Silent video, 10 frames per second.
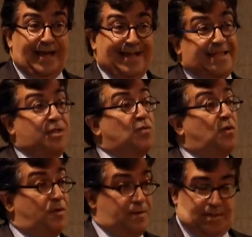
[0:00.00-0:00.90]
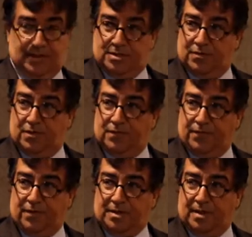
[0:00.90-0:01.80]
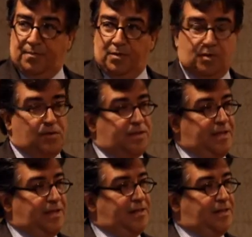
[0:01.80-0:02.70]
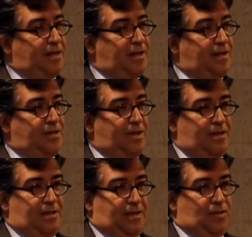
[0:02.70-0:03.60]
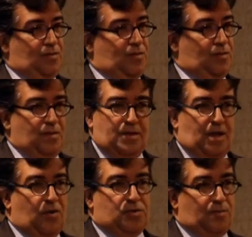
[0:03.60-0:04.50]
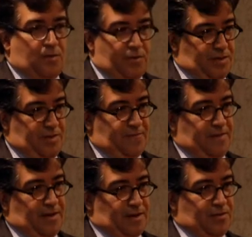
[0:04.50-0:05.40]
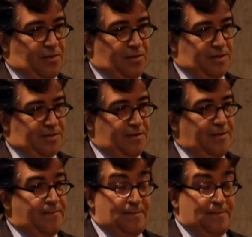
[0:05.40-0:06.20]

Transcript: and they do other things. So, for example, Continental, they do automotive, electronics.